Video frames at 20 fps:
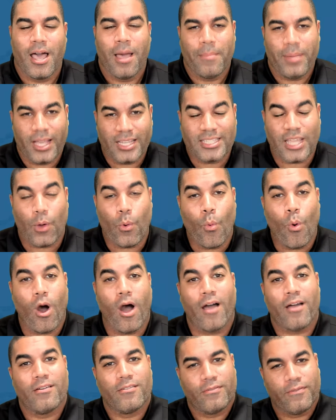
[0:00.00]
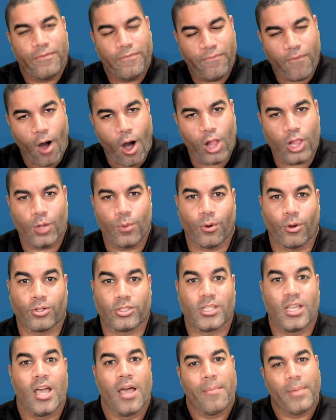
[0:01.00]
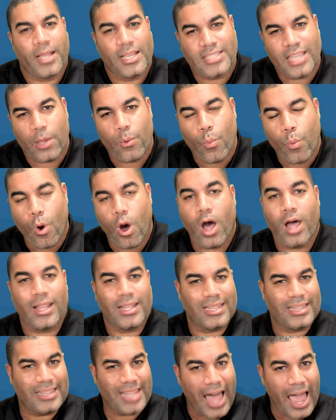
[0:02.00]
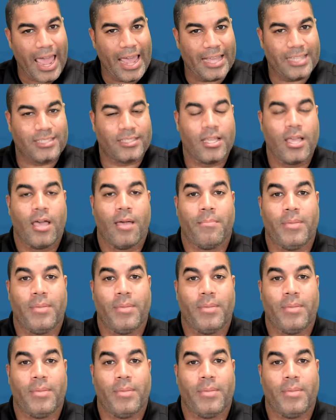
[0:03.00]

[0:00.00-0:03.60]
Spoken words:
Because they want followers, because they want likes,